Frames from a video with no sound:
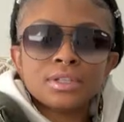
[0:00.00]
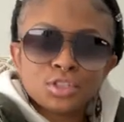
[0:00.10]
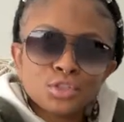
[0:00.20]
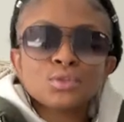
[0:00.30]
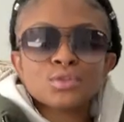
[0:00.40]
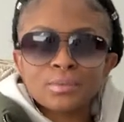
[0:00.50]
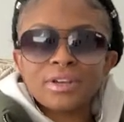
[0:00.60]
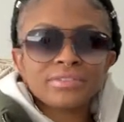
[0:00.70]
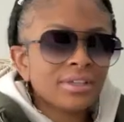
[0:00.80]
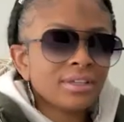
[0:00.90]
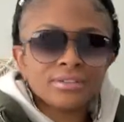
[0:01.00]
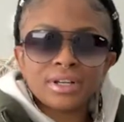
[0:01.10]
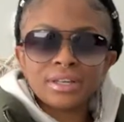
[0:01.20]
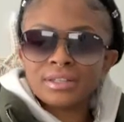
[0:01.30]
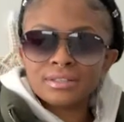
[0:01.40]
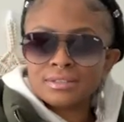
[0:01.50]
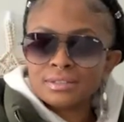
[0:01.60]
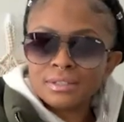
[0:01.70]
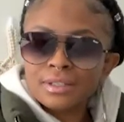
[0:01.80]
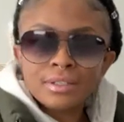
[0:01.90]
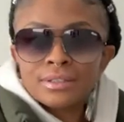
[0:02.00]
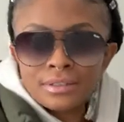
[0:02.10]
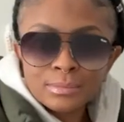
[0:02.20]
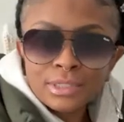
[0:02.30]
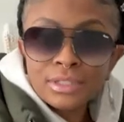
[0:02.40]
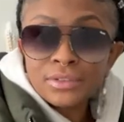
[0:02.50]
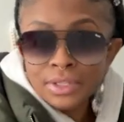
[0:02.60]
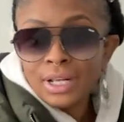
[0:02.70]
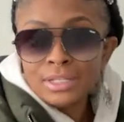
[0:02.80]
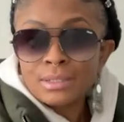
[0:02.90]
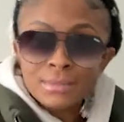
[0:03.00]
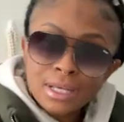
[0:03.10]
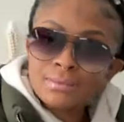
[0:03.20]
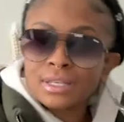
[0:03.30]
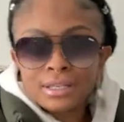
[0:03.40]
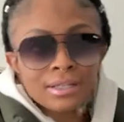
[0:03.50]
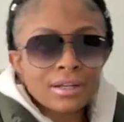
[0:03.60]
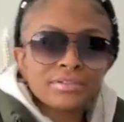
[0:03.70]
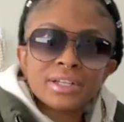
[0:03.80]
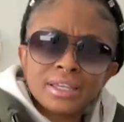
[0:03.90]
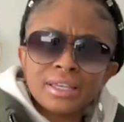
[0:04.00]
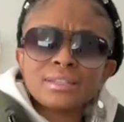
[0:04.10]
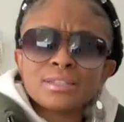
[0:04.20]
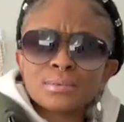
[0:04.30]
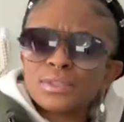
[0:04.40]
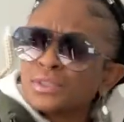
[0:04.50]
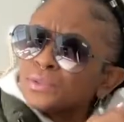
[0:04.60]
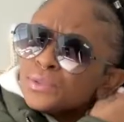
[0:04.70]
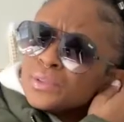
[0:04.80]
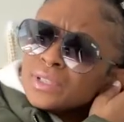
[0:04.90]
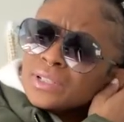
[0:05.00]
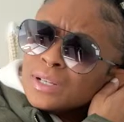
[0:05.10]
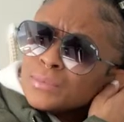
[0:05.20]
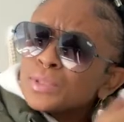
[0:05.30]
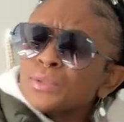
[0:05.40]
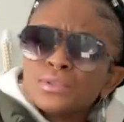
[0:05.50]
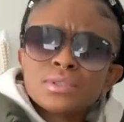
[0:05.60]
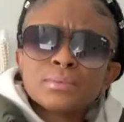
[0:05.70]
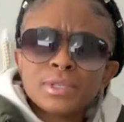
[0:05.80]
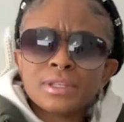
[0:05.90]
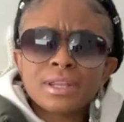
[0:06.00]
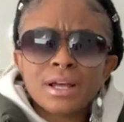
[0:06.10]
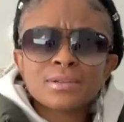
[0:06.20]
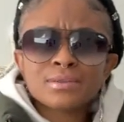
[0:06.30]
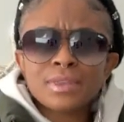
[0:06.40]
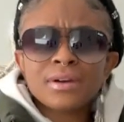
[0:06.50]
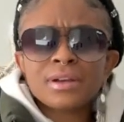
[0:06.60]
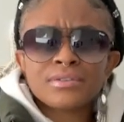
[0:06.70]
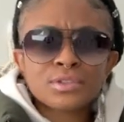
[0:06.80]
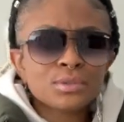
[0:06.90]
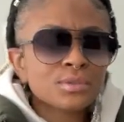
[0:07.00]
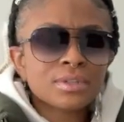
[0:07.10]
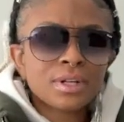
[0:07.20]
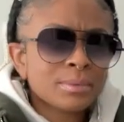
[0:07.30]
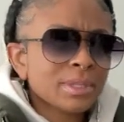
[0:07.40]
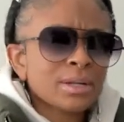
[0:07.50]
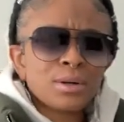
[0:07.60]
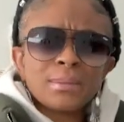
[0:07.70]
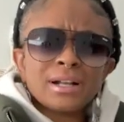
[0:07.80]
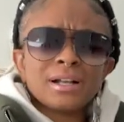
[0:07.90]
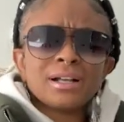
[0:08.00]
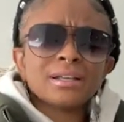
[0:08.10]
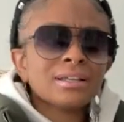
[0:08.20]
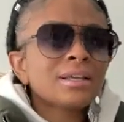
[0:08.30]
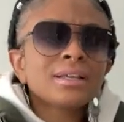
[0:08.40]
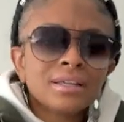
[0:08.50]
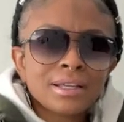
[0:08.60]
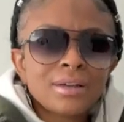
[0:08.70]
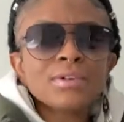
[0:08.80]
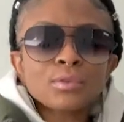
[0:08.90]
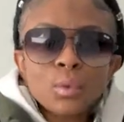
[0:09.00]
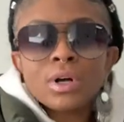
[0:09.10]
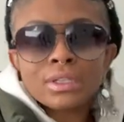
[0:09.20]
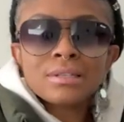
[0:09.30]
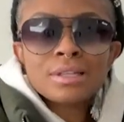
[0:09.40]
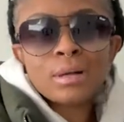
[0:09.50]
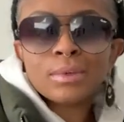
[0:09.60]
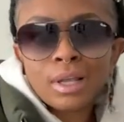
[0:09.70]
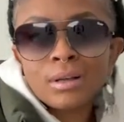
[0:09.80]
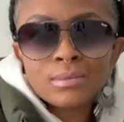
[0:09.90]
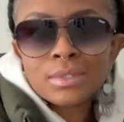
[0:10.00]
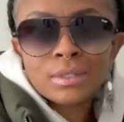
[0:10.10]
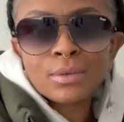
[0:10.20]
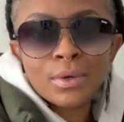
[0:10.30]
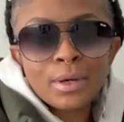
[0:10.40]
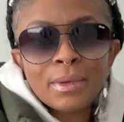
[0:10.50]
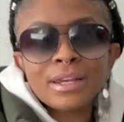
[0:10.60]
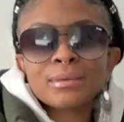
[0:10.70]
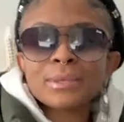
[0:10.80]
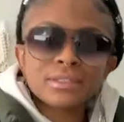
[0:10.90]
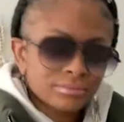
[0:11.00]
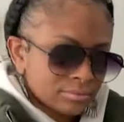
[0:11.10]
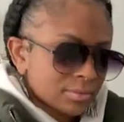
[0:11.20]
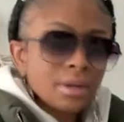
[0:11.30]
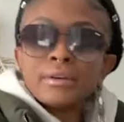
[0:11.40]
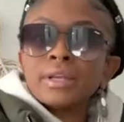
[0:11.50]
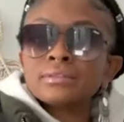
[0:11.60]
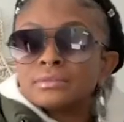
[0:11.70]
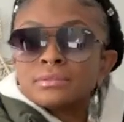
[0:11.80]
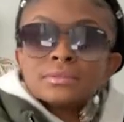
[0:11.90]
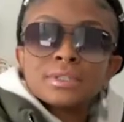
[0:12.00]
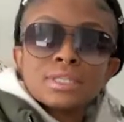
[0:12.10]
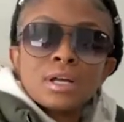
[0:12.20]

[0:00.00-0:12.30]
Shoes on my feet, right? Because believe it or not, sometimes like I forget to put shoes on. I'm so used to being in the house without having shoes on. I'll be like, oh my God. I've never walked outside without them, so don't worry about it. But all right, let's